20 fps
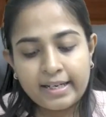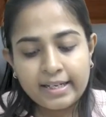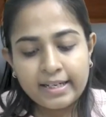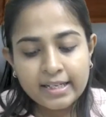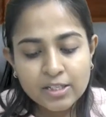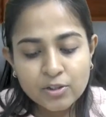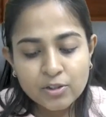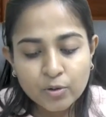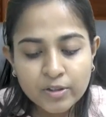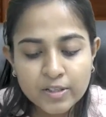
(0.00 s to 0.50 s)
So
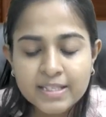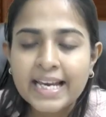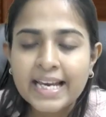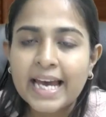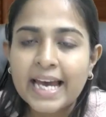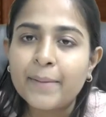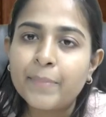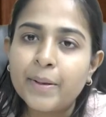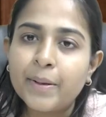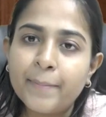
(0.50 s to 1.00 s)
this can be
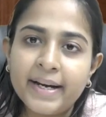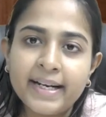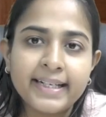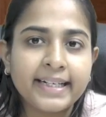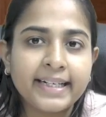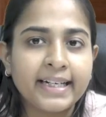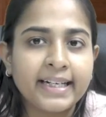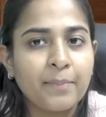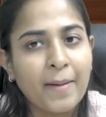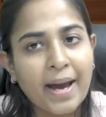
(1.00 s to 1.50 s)
maintained
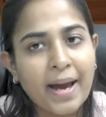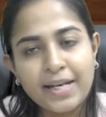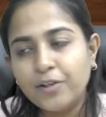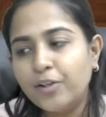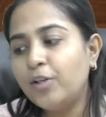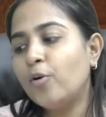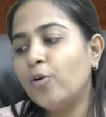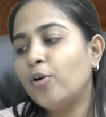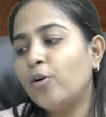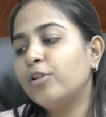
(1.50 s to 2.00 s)
manually
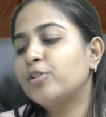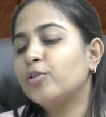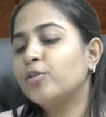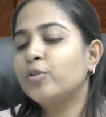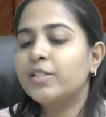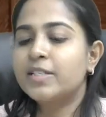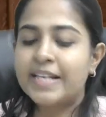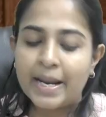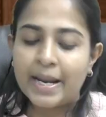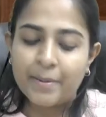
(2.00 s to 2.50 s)
also, this
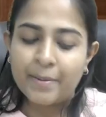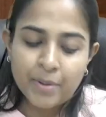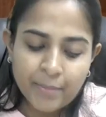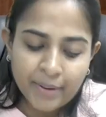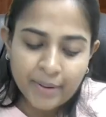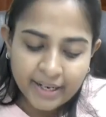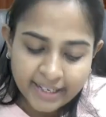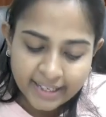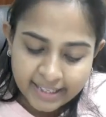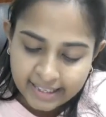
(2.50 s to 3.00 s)
can be
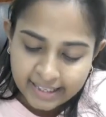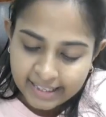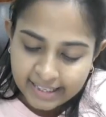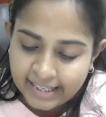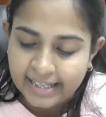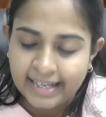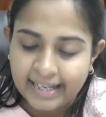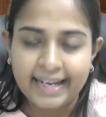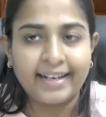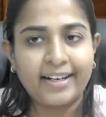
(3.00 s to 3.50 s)
maintained in
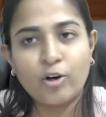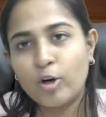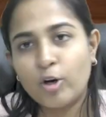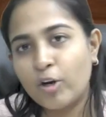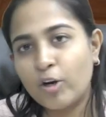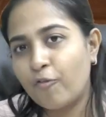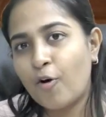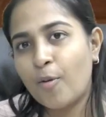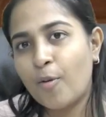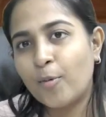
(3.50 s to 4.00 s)
electronic
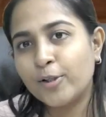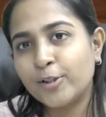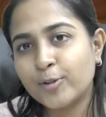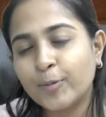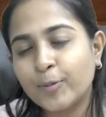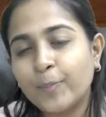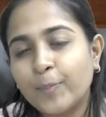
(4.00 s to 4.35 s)
form also.